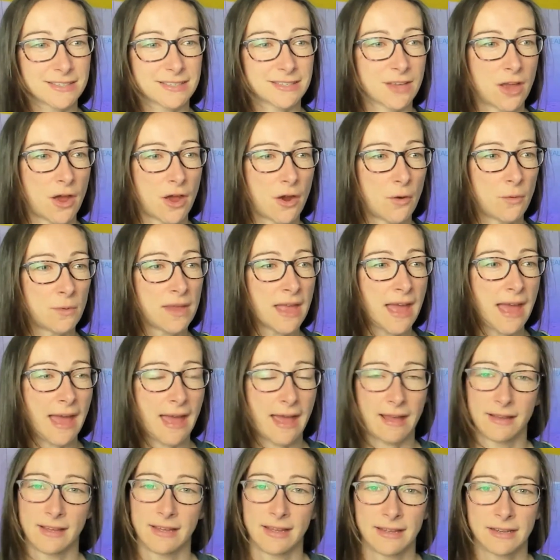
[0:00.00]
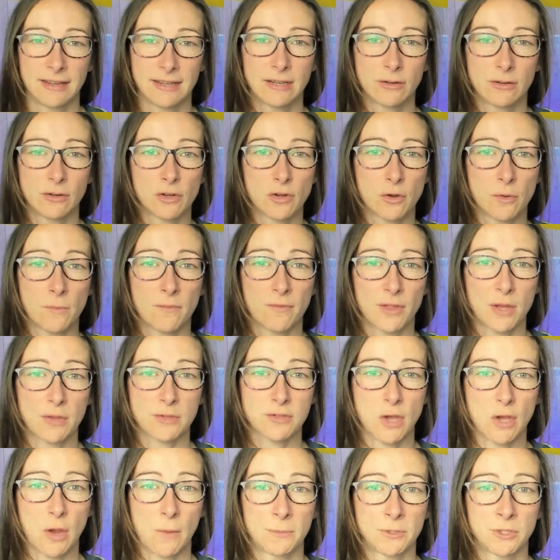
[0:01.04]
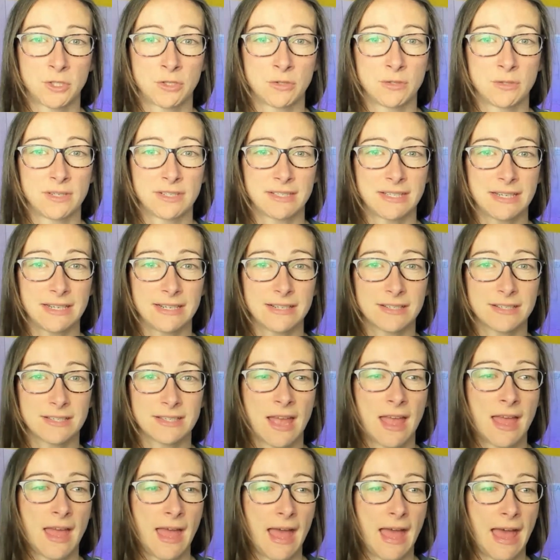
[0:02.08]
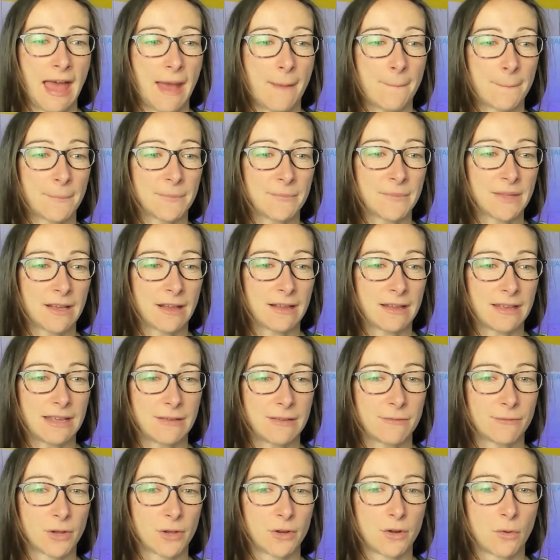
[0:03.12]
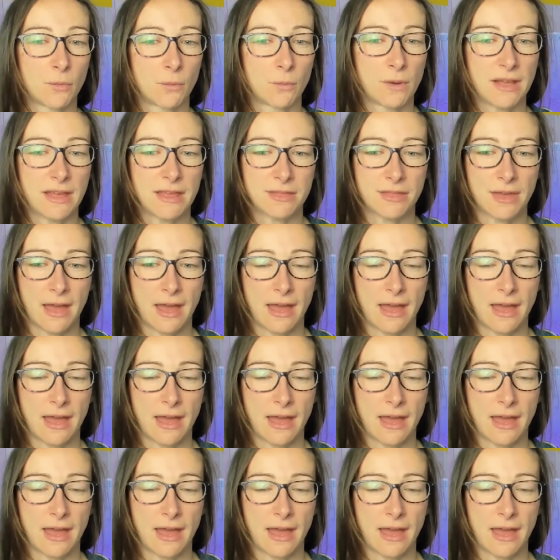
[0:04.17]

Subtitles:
So yeah, look up for those opportunities, even with